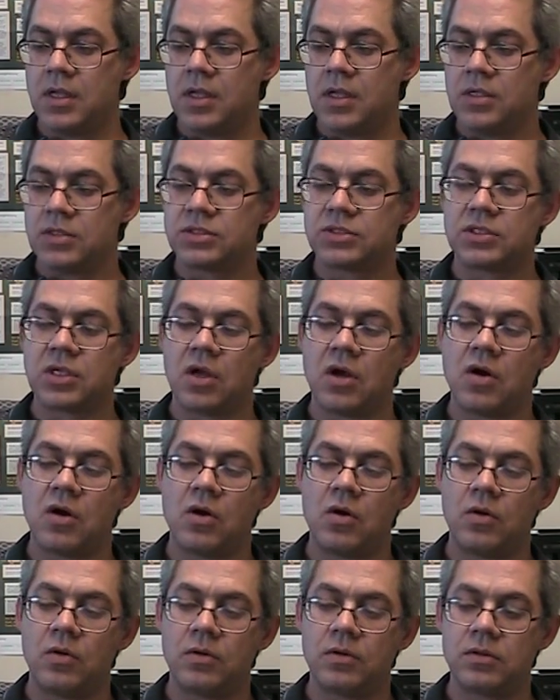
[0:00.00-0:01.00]

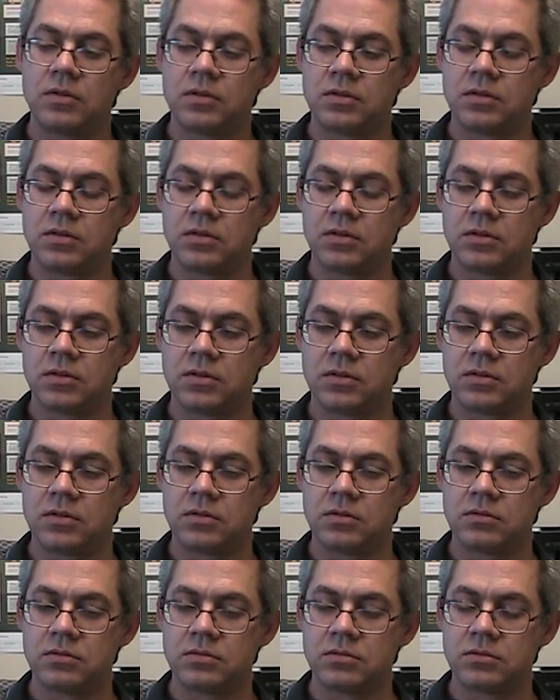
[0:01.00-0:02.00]
So
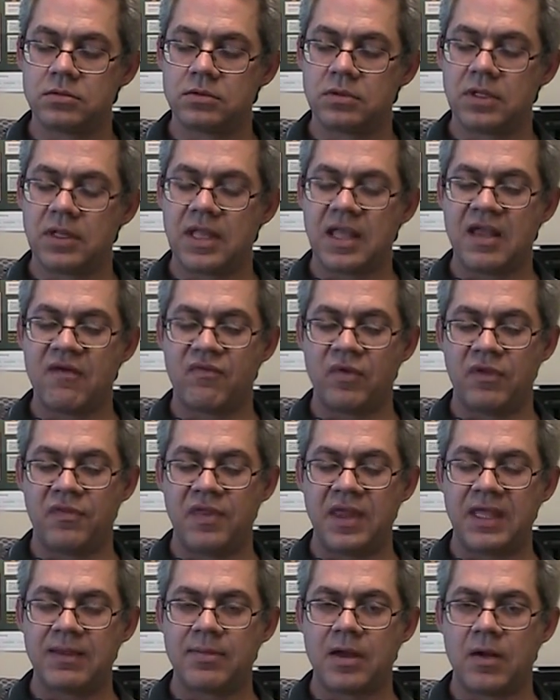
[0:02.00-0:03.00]
if we
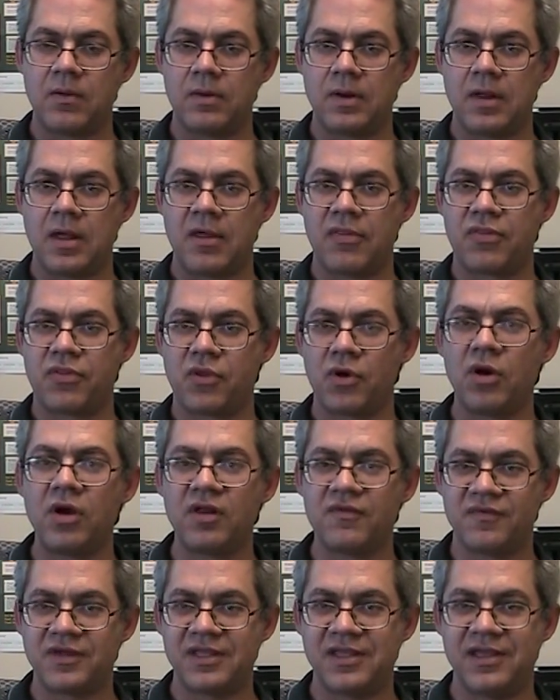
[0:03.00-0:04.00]
think about a third
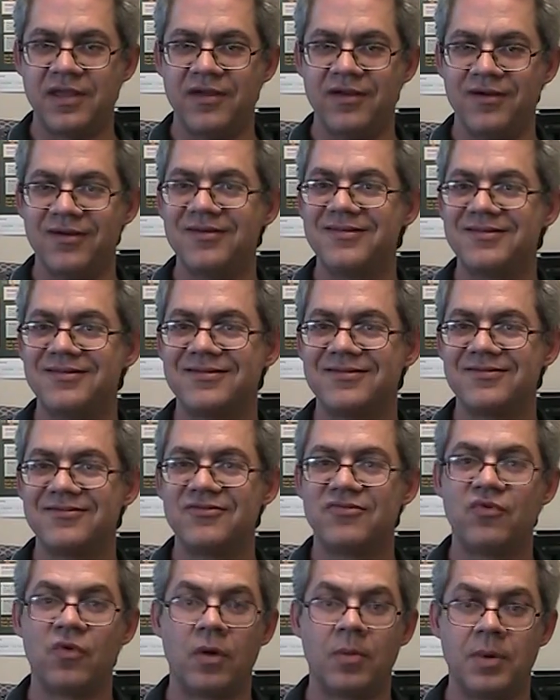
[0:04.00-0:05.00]
of a year,
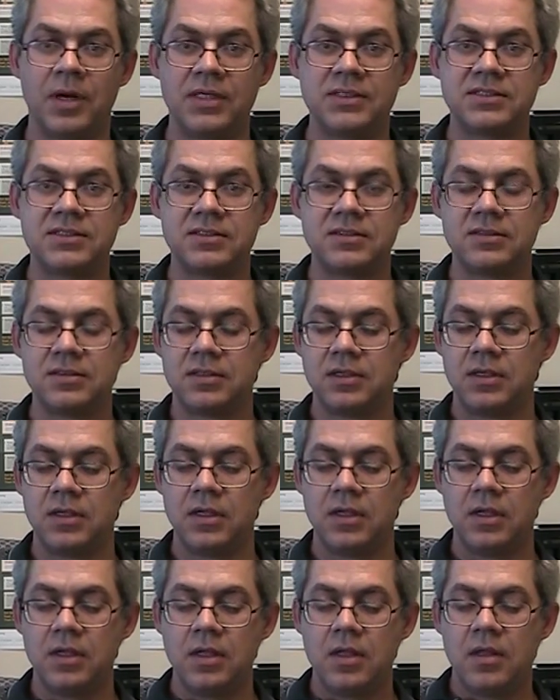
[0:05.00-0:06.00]
4 months,
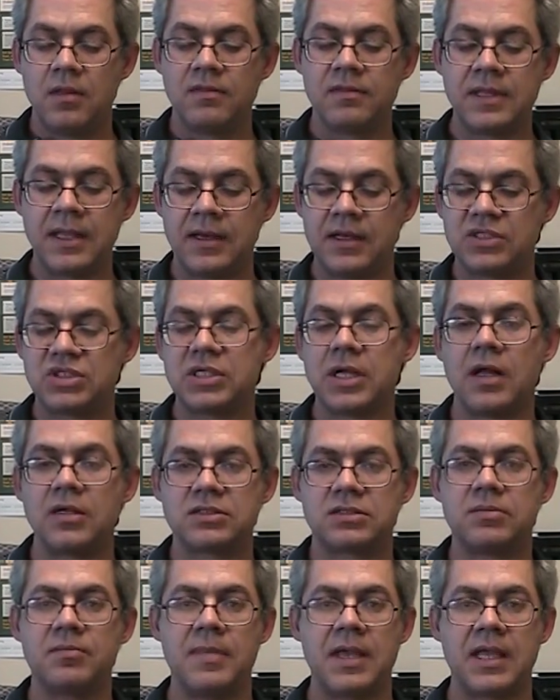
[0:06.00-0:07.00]
then a child
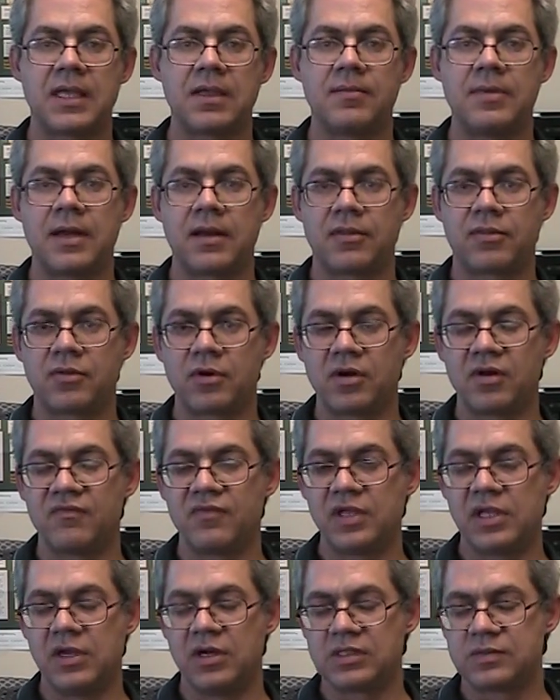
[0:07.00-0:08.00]
should make about a third of a
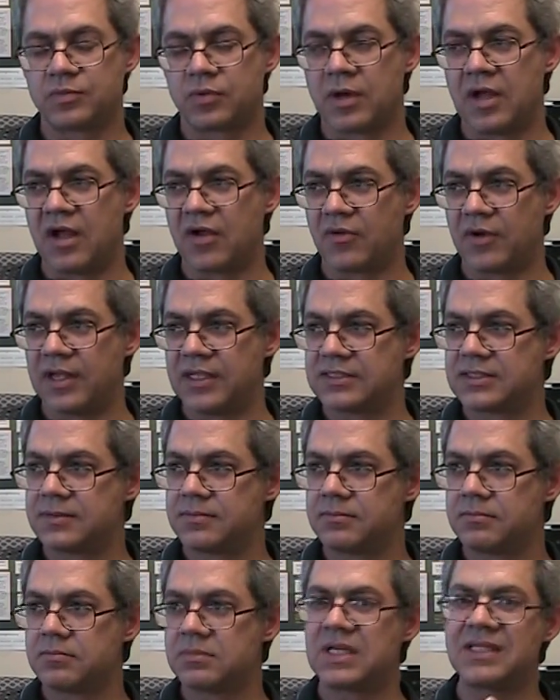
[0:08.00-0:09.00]
year's progress.
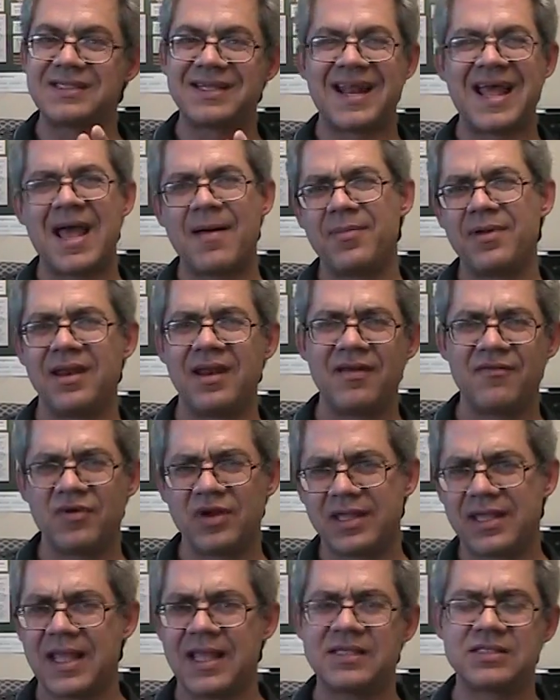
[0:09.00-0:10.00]
Does it happen in every
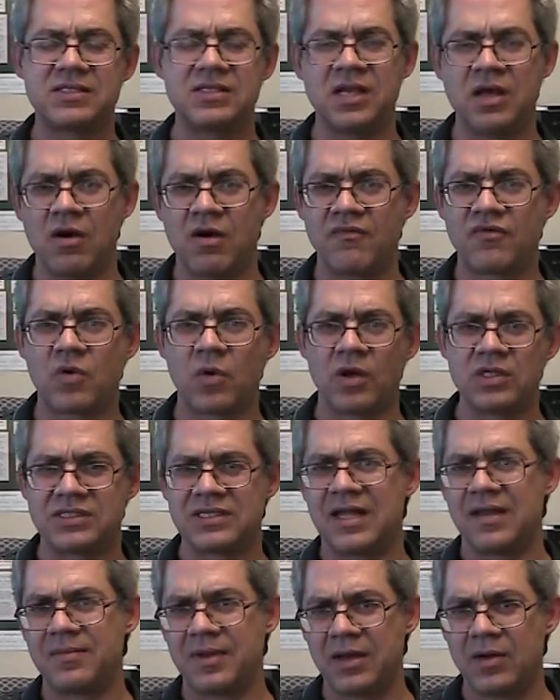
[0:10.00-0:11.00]
case? No, of course
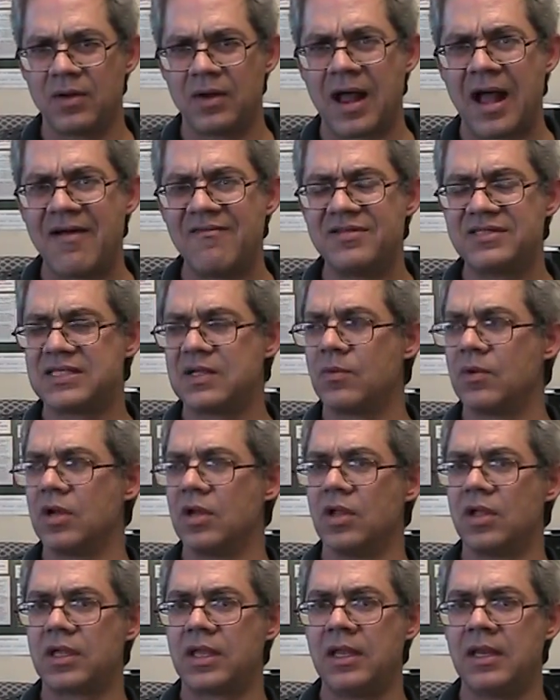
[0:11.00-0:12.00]
not. Obviously
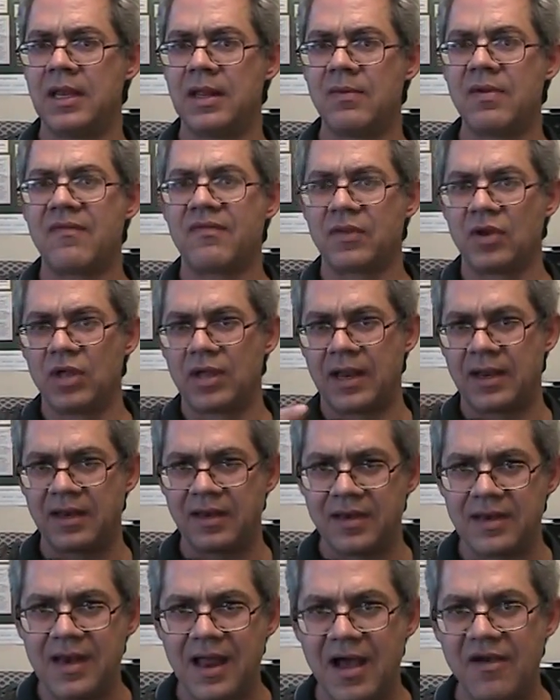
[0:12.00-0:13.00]
we have to look at
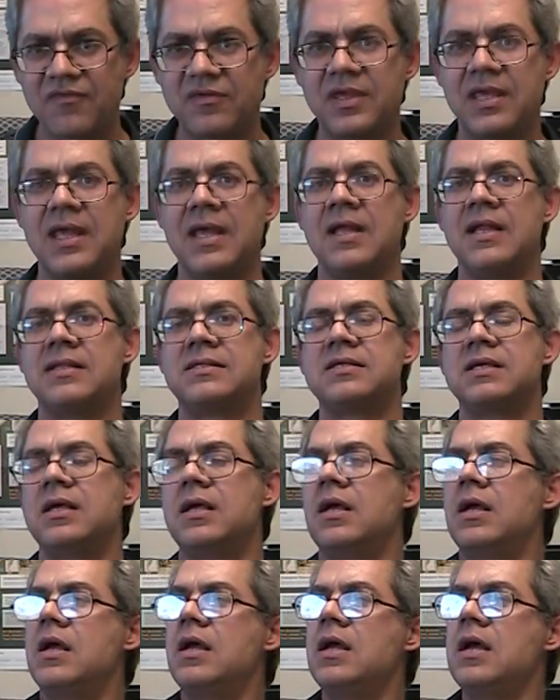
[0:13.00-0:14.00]
enough kids,
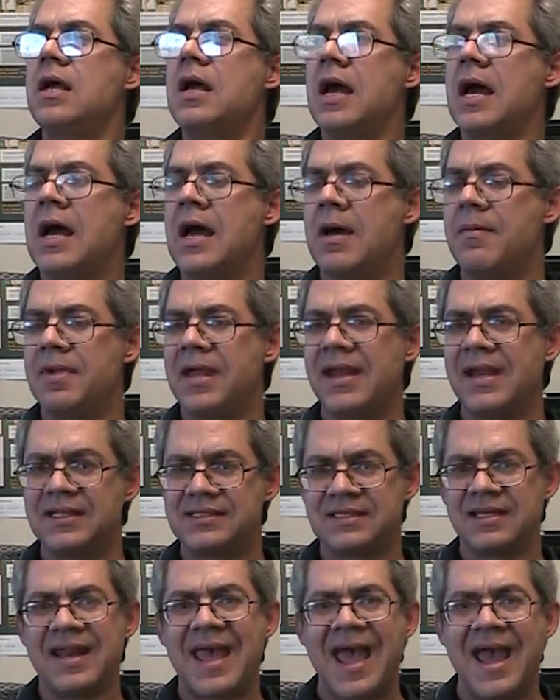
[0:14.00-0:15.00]
and it's
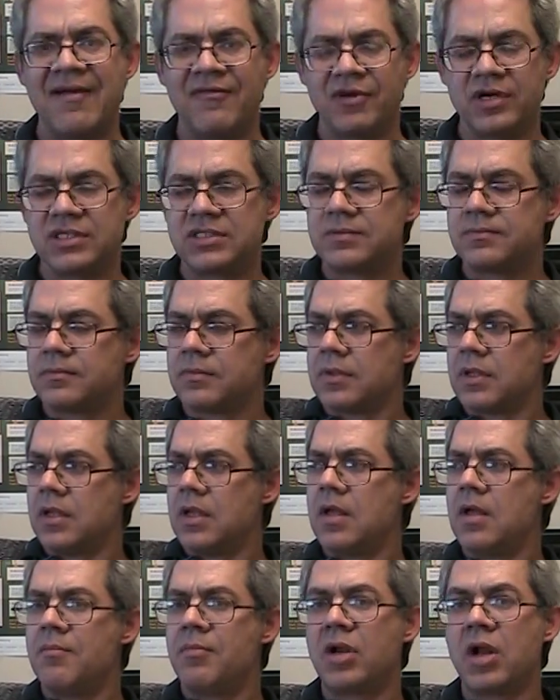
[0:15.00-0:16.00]
an average.
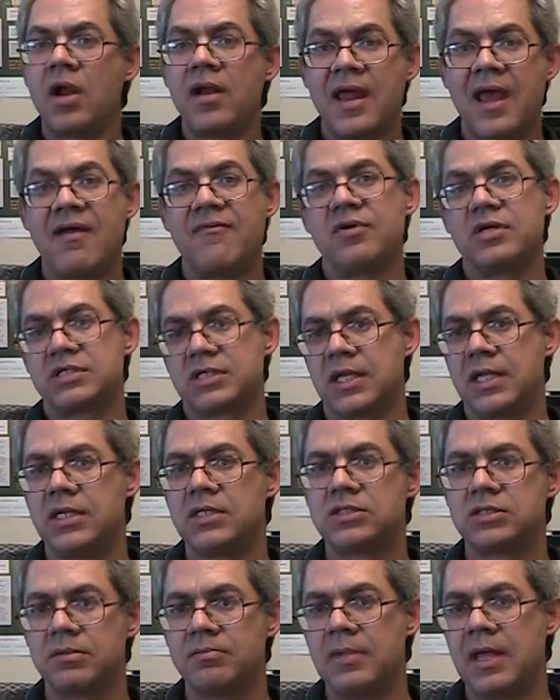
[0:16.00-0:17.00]
But on average, kids
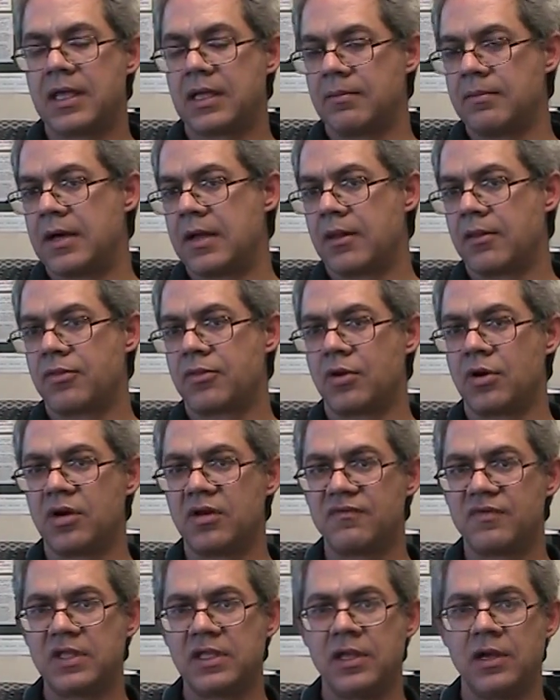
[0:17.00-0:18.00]
should make about a third
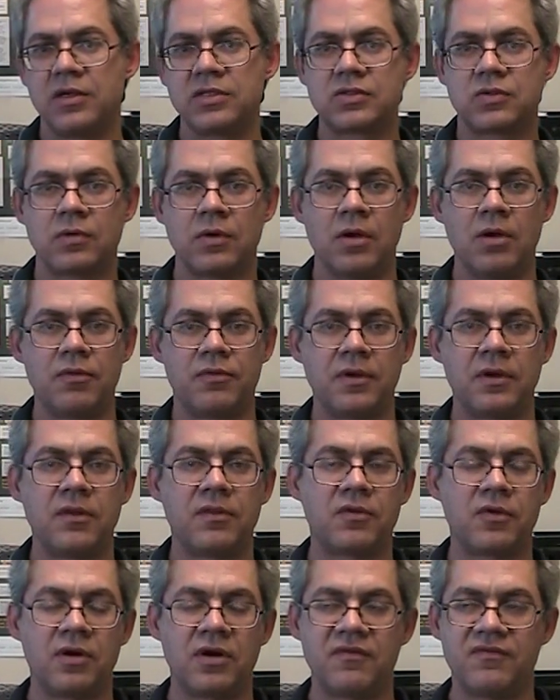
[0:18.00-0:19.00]
of a year's growth in a
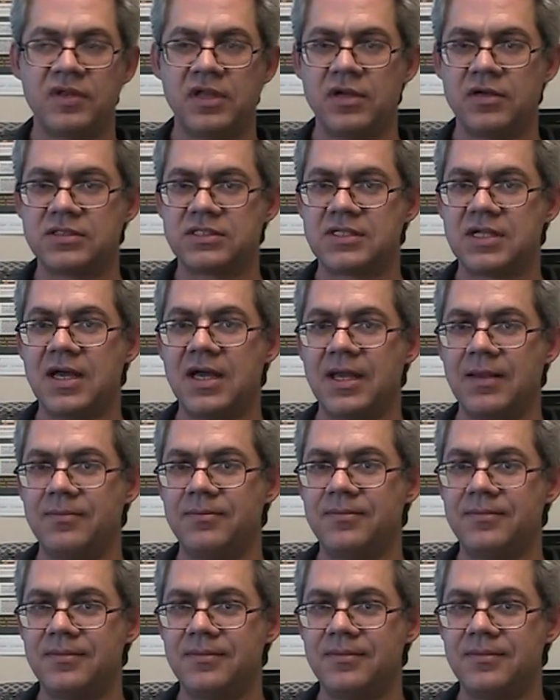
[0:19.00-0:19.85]
third of a year's time.